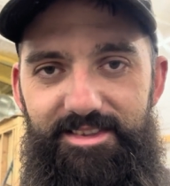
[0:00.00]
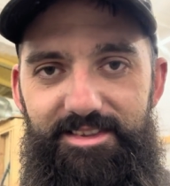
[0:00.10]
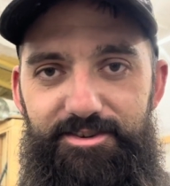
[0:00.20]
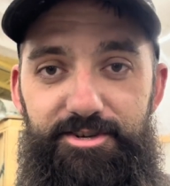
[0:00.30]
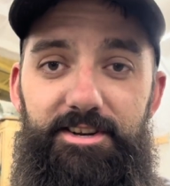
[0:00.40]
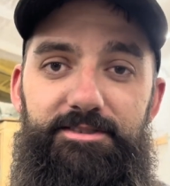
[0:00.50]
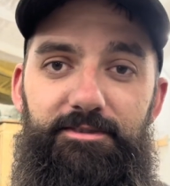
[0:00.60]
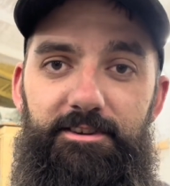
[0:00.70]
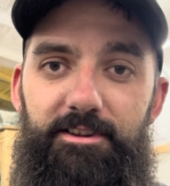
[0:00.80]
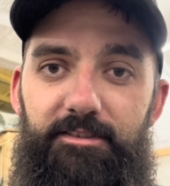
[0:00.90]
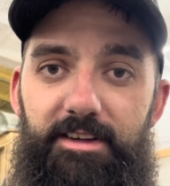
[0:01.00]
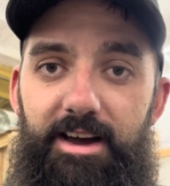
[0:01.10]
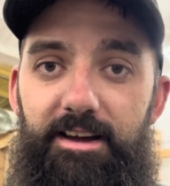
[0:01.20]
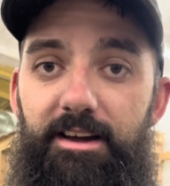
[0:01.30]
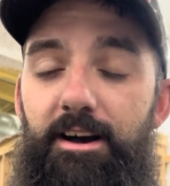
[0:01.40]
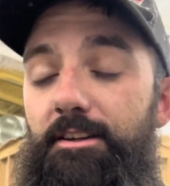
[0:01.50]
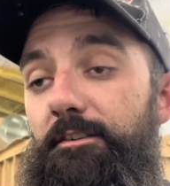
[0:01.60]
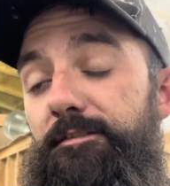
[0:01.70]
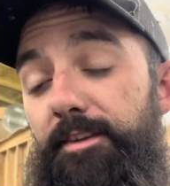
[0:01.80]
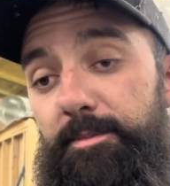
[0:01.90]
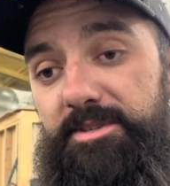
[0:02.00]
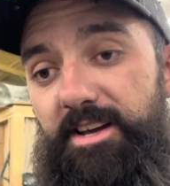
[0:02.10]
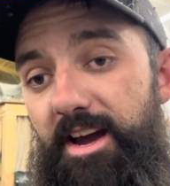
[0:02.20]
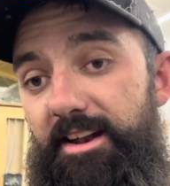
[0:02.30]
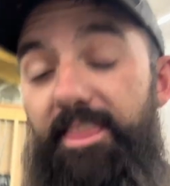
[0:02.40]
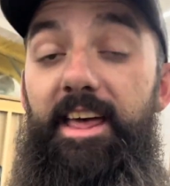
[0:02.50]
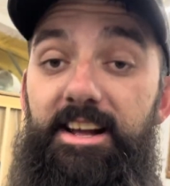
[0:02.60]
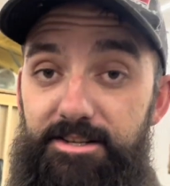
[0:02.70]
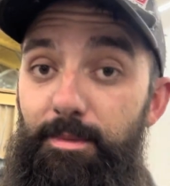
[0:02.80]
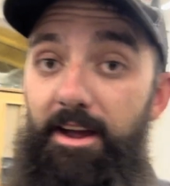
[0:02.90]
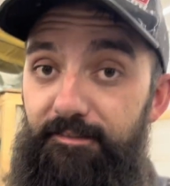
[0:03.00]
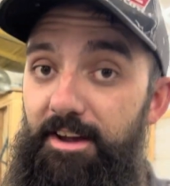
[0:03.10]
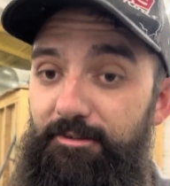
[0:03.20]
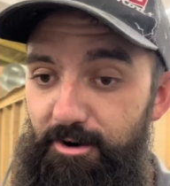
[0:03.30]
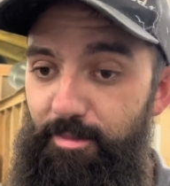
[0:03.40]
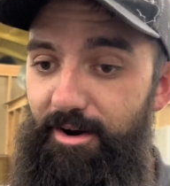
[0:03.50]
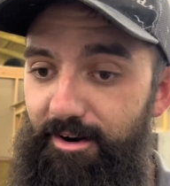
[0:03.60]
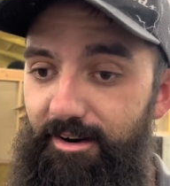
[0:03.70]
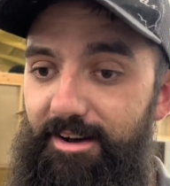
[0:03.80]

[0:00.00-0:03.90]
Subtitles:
she doesn't really love that. On the flip side, that's my favorite part,